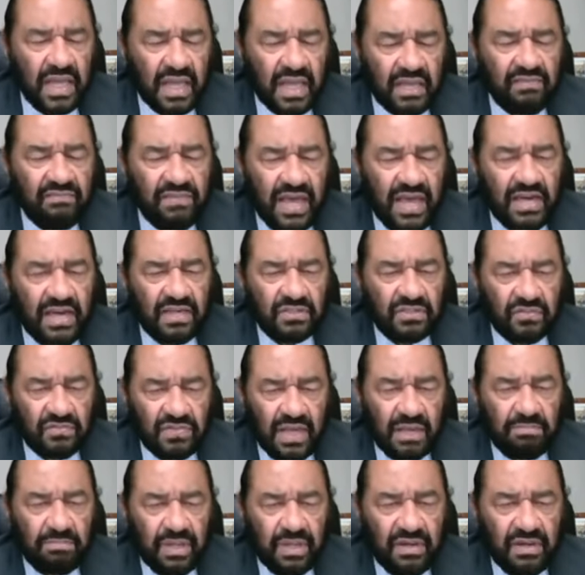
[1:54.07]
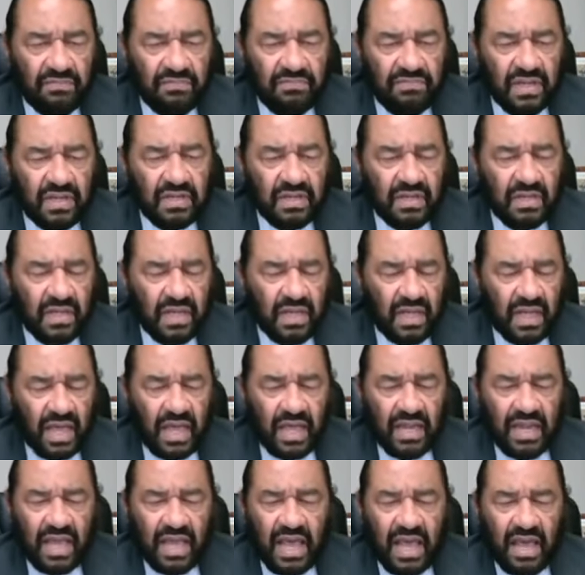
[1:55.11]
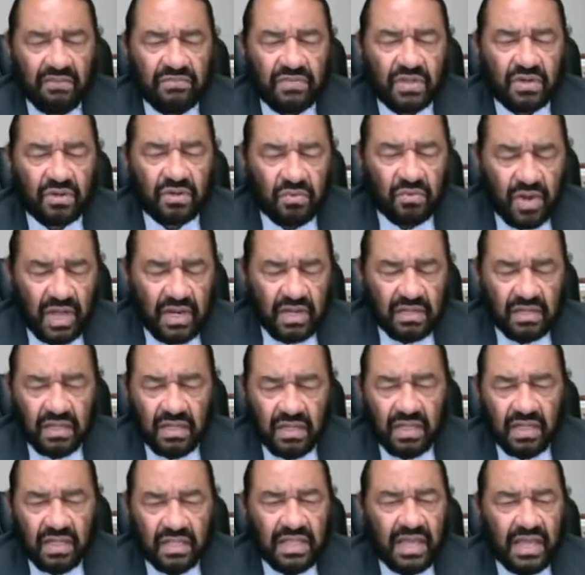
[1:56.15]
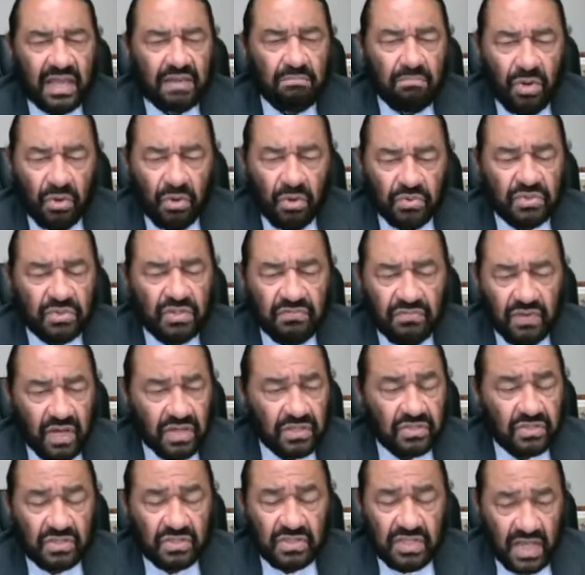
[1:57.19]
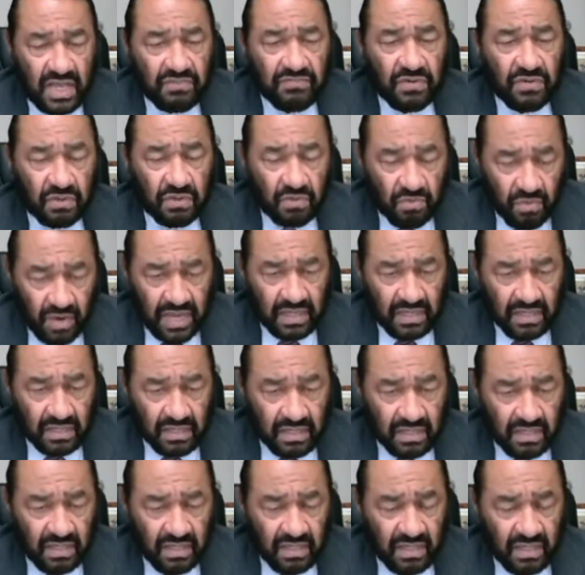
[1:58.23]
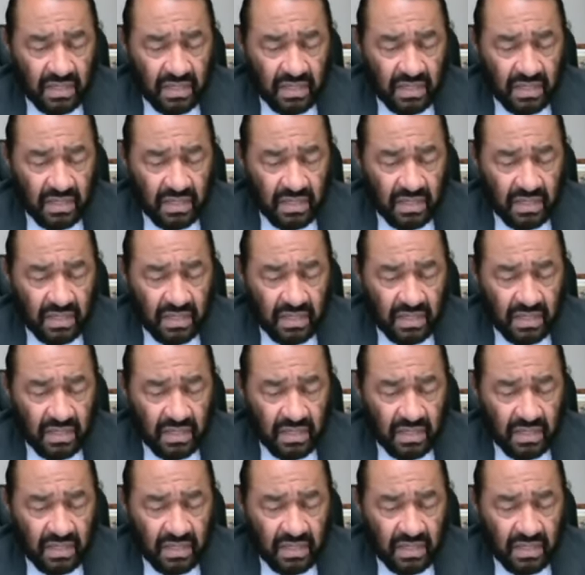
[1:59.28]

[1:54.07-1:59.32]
take advantage of that benefit and have the credit that most of us take for granted.